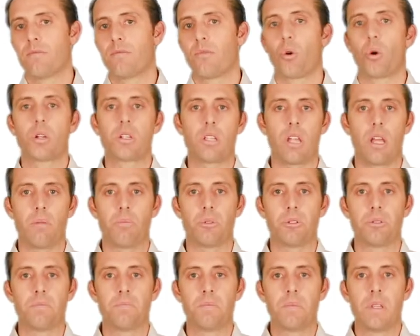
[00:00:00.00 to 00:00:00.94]
For
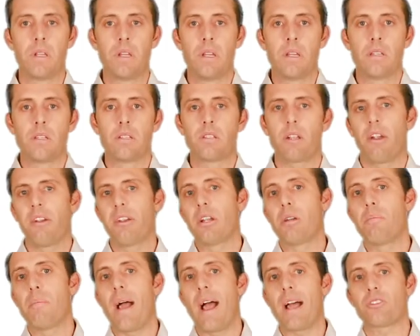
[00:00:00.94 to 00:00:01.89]
example,
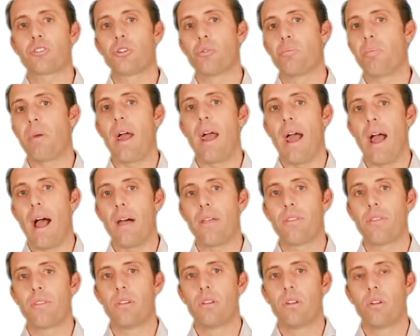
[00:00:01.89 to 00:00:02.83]
desiring a master
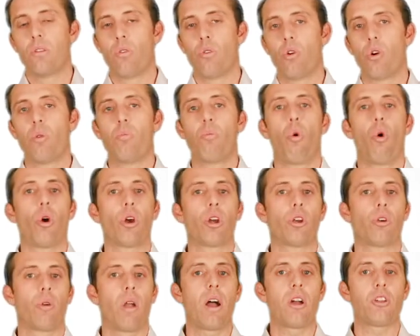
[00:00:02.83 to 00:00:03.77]
bath or more
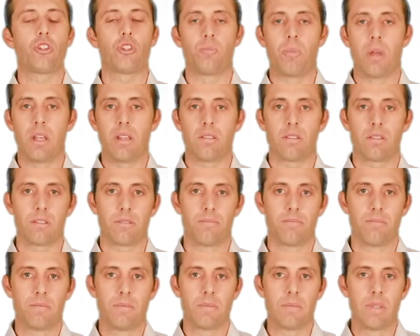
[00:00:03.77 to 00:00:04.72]
garage space.
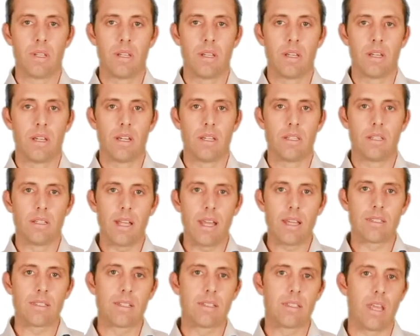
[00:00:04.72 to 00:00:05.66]
And the
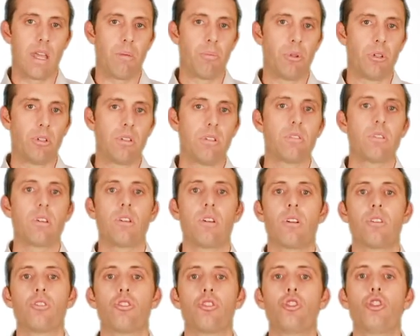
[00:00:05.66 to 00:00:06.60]
last example is
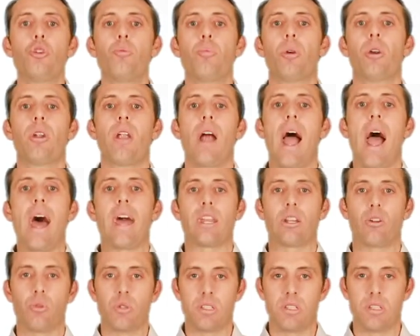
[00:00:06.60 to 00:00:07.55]
super
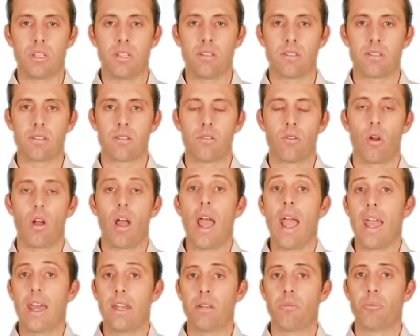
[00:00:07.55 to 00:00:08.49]
adequacies
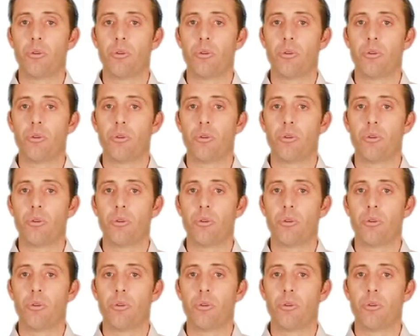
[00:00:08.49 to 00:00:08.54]
and